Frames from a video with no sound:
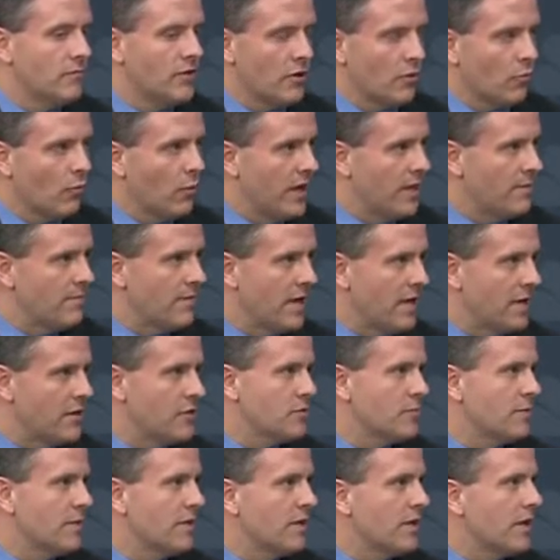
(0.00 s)
their weight
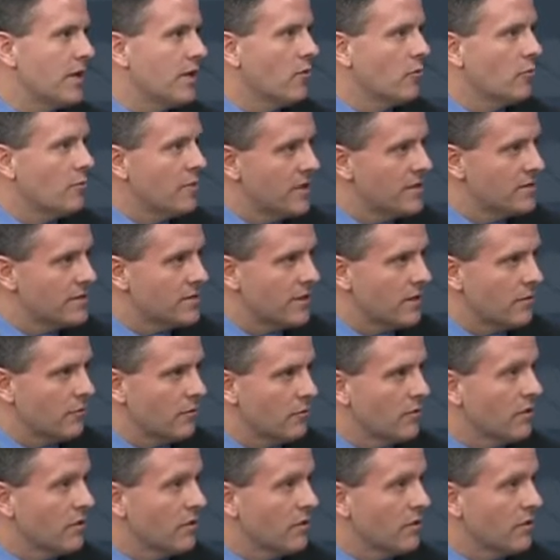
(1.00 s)
management and obesity.